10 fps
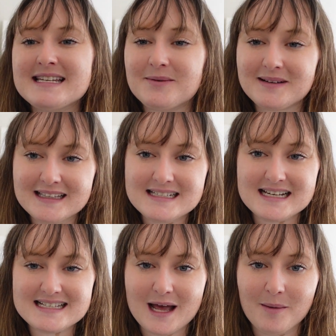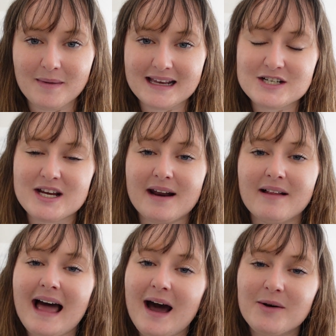It really does help my
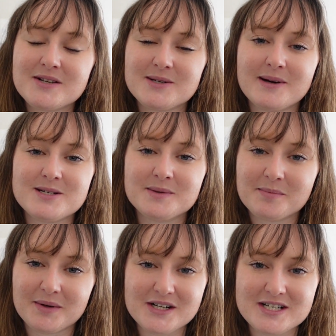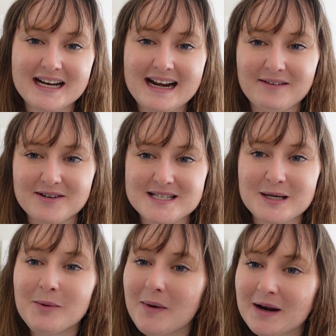channel out, so I do appreciate every
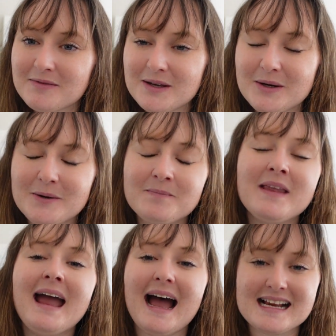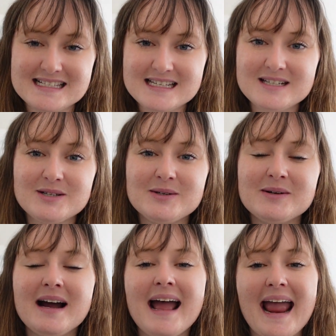single one of you. I see
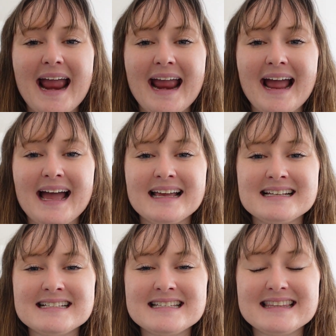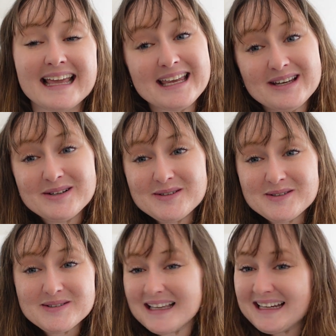you, and thank
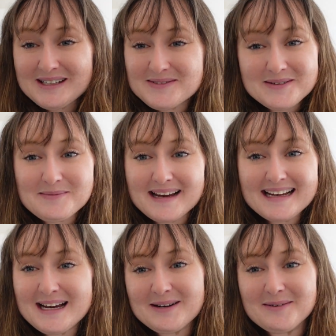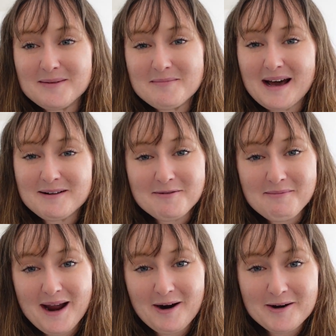you for being here from the bottom of
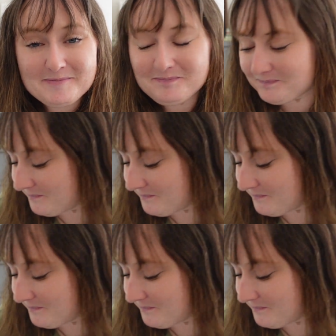my heart.